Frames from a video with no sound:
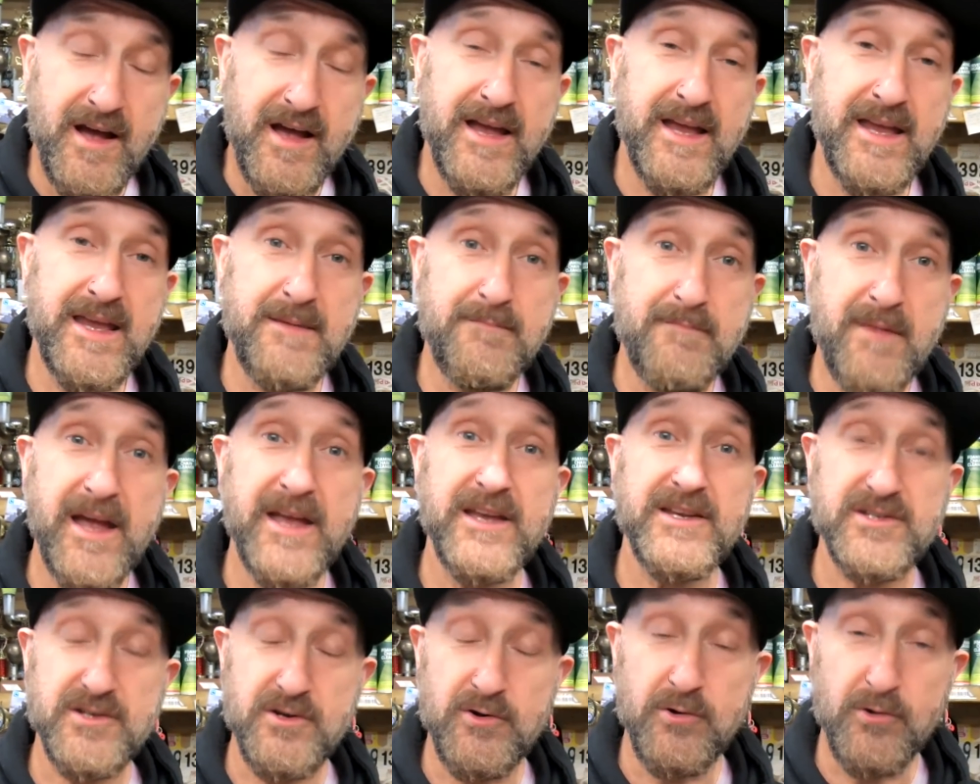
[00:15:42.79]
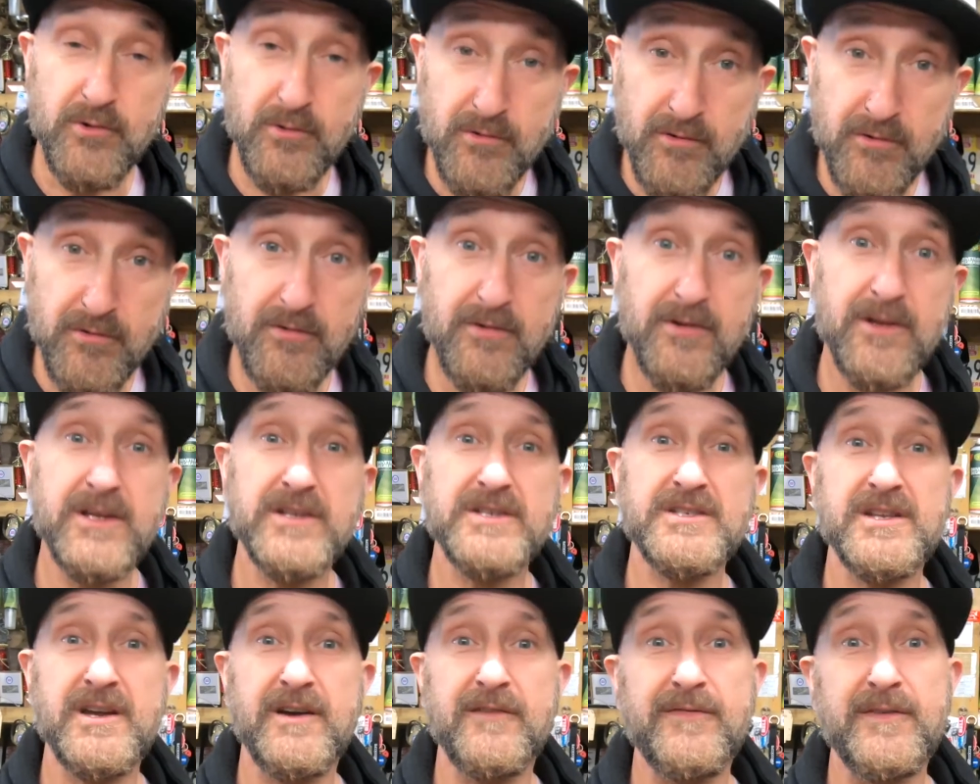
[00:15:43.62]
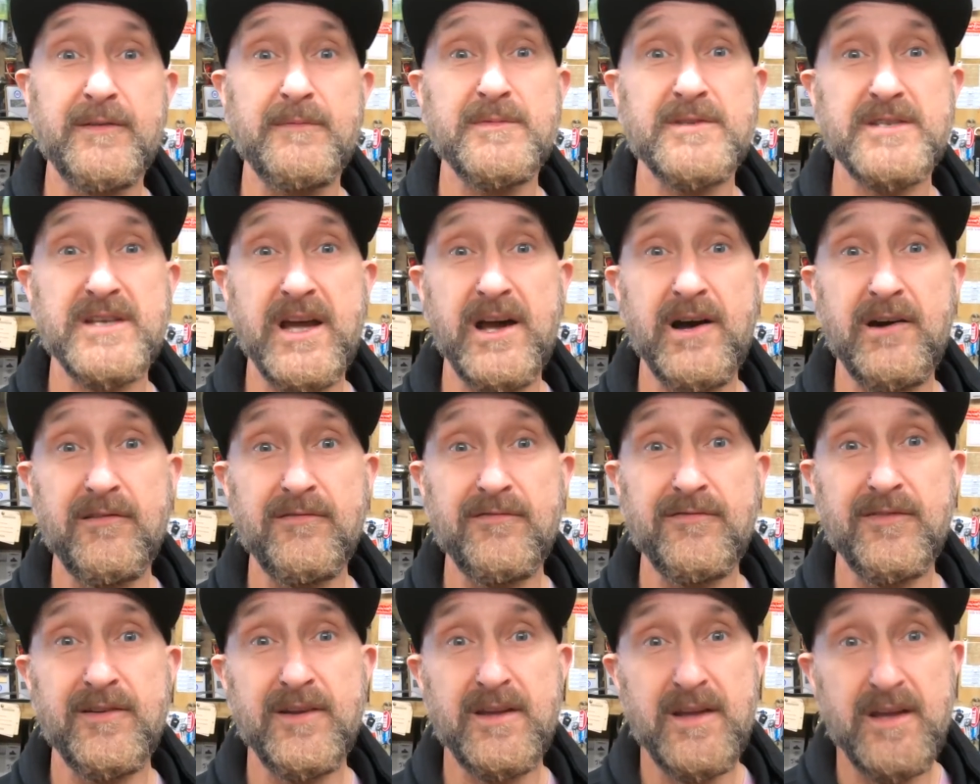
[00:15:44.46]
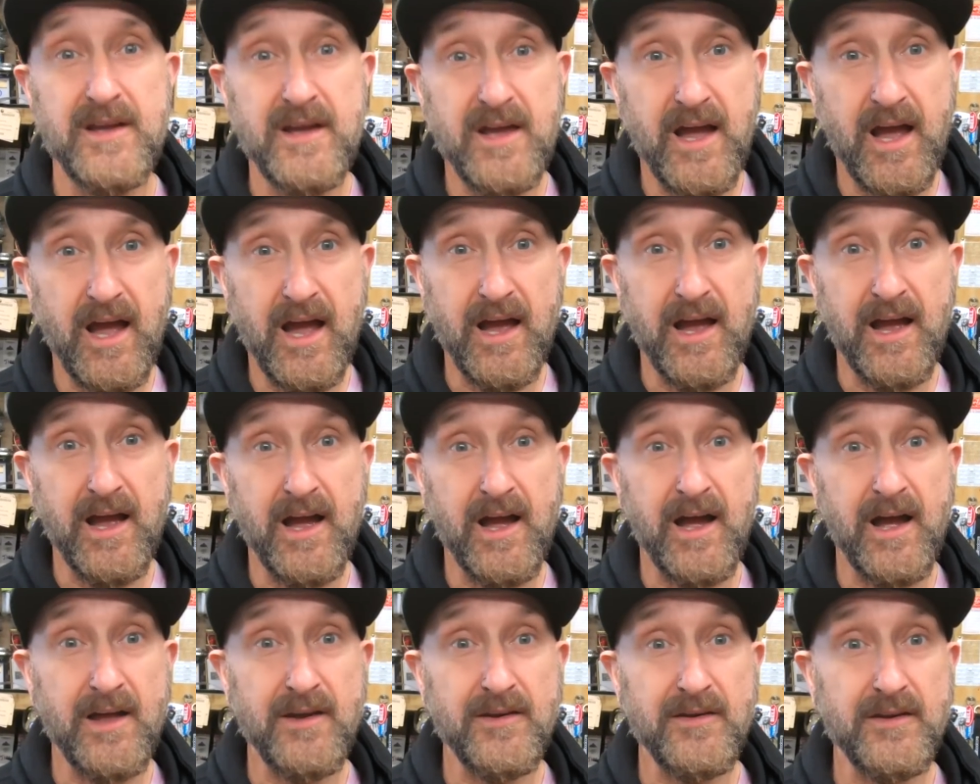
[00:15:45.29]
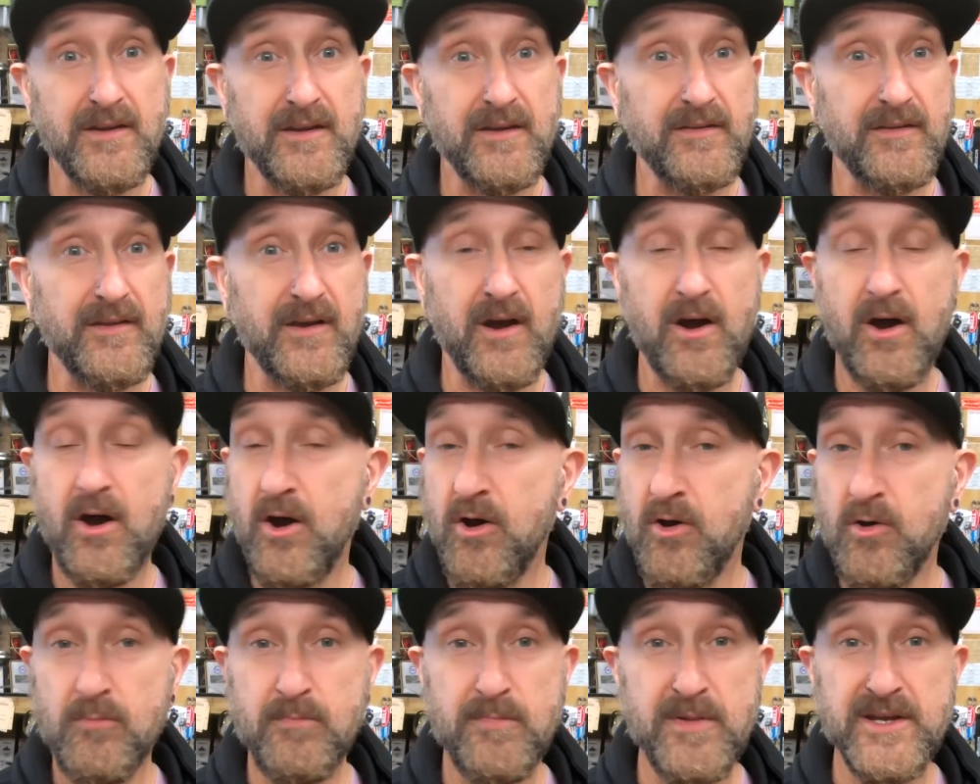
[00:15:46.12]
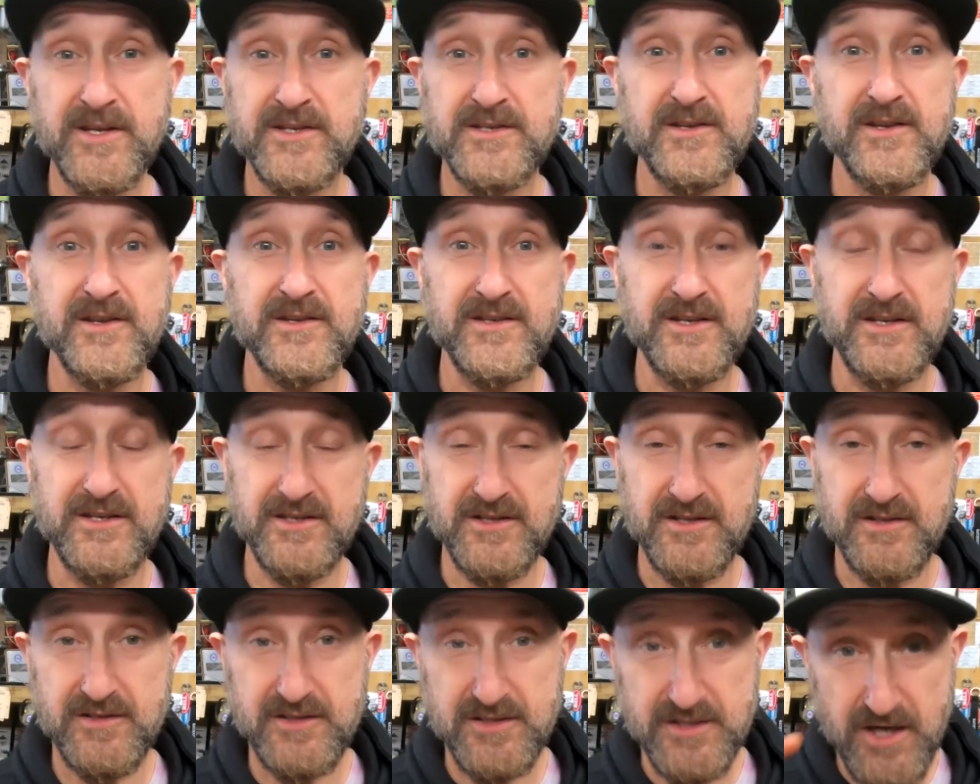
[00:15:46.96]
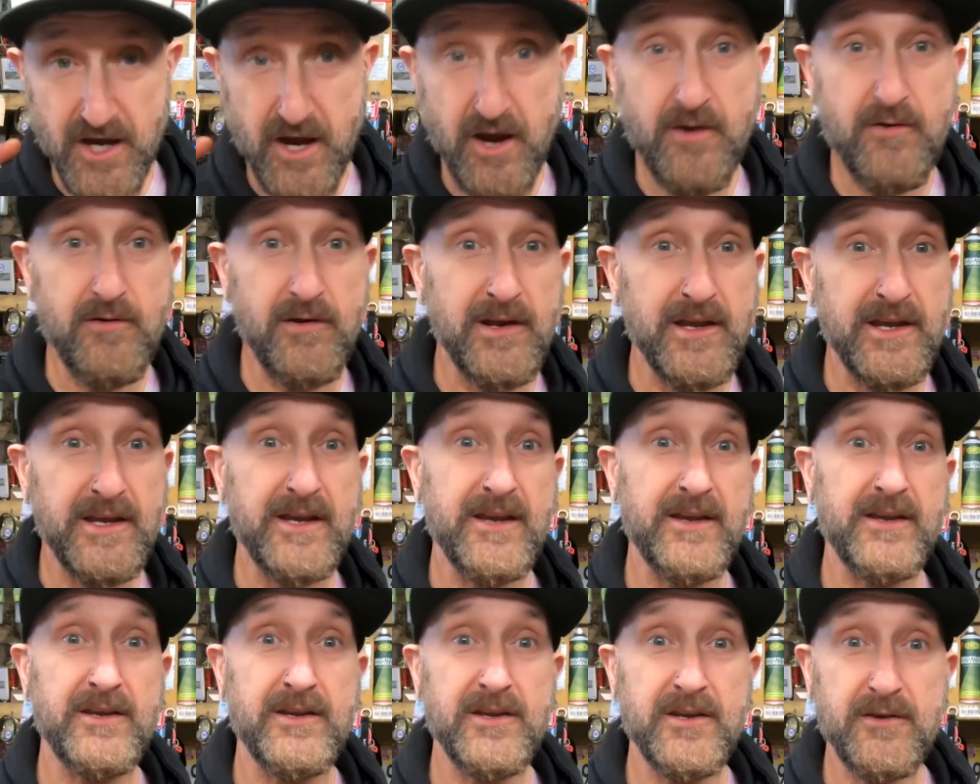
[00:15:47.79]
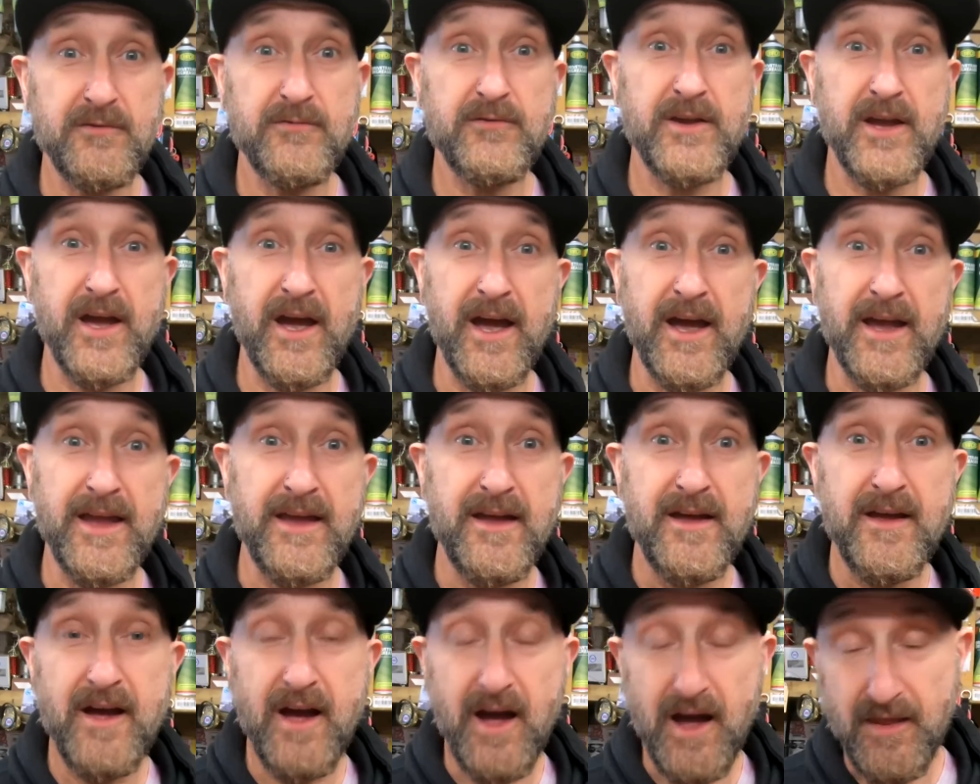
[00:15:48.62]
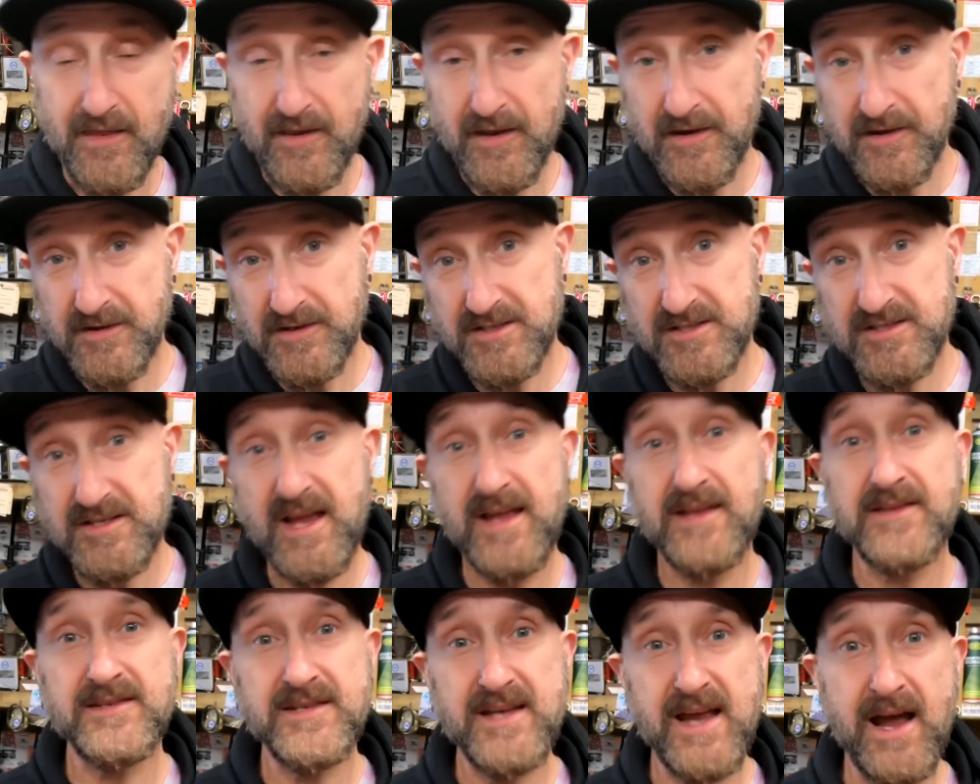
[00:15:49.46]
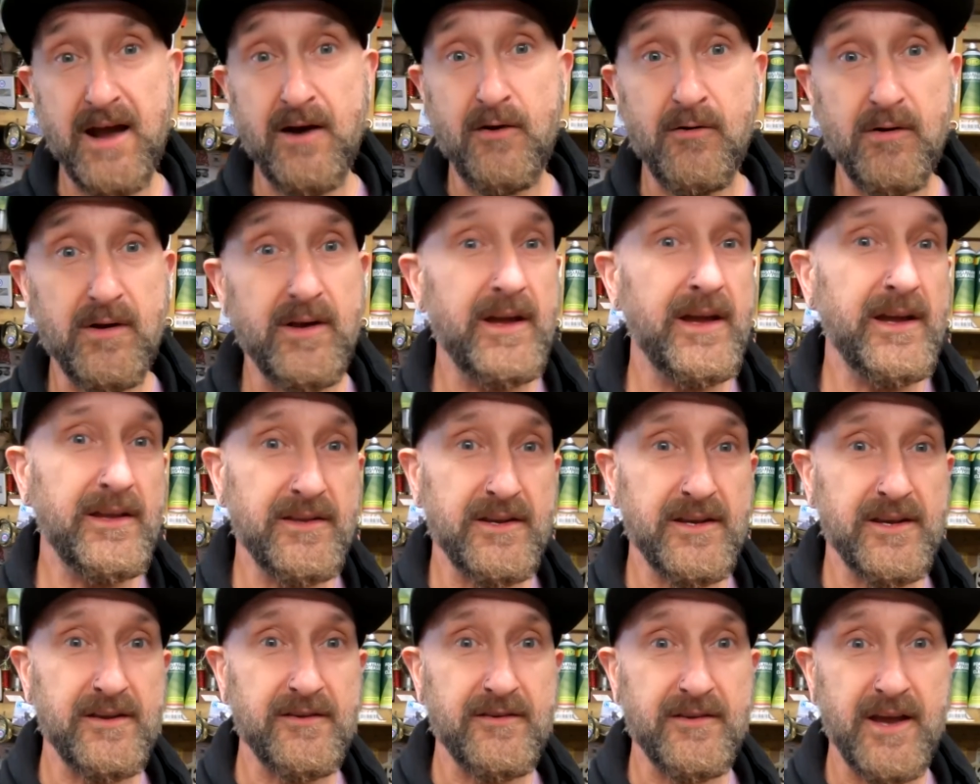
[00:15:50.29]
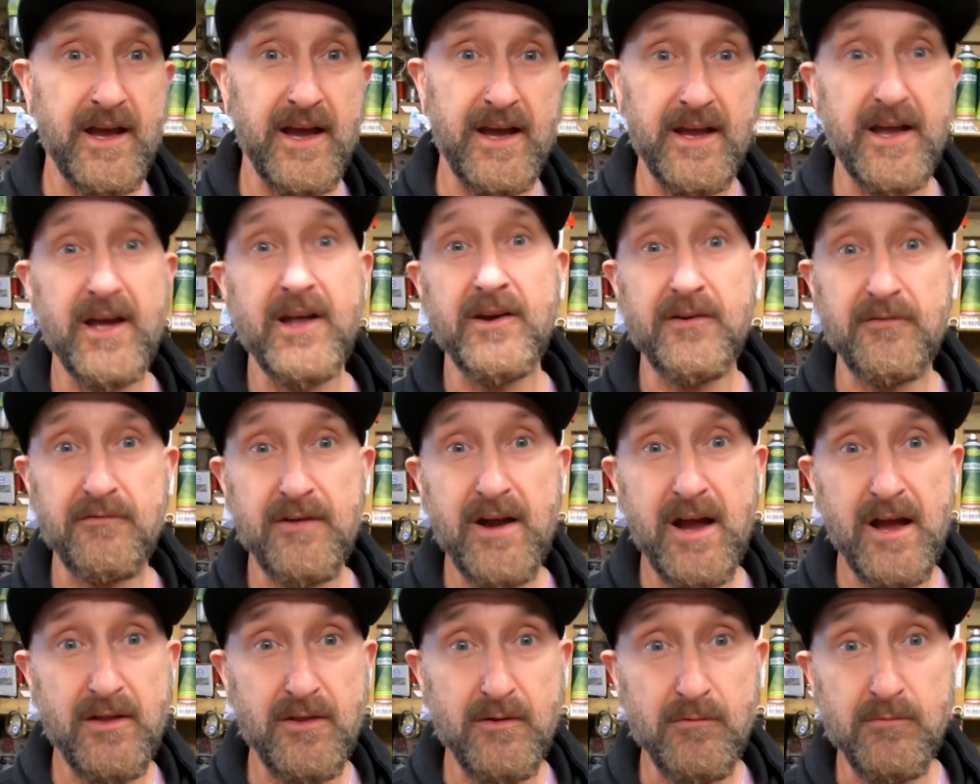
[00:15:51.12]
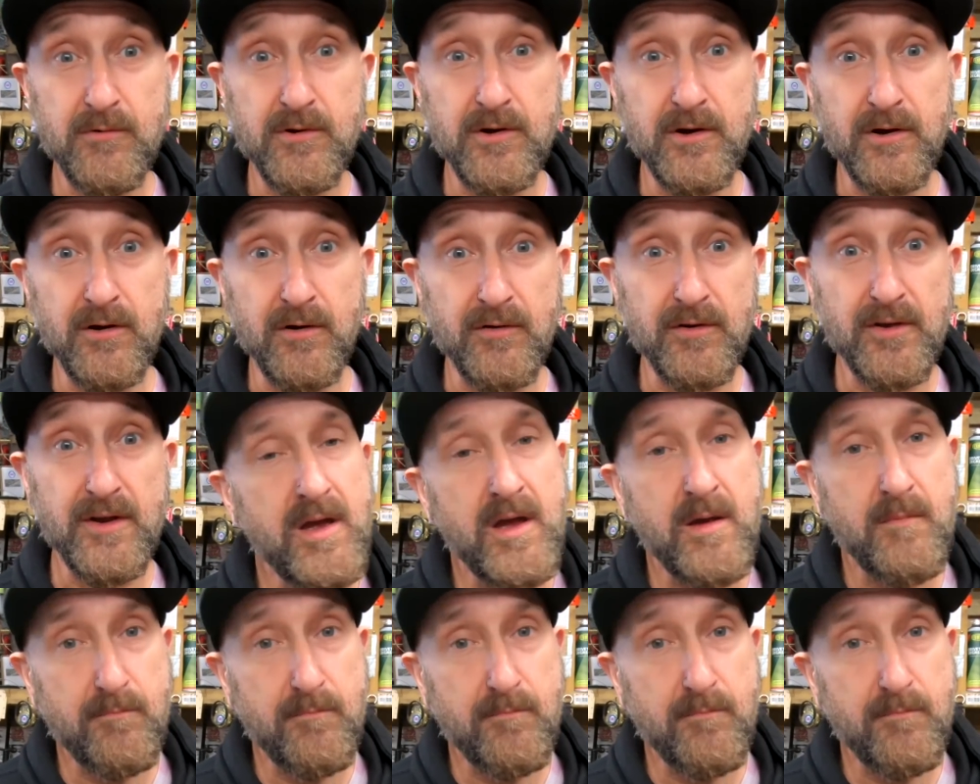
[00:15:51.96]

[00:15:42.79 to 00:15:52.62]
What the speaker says: He makes all the stuff himself, and the whole business is totally UK, and then it's sent out in the UK and around the world.